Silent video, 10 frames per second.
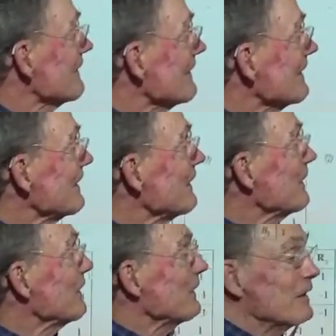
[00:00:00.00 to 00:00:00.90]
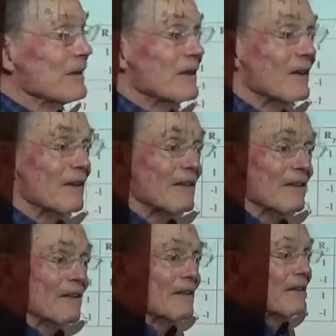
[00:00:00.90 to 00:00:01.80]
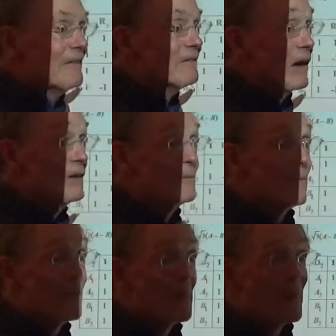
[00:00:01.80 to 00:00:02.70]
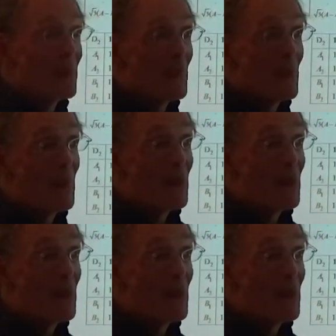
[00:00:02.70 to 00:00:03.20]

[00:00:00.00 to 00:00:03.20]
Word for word: okay. Pardon? So we're just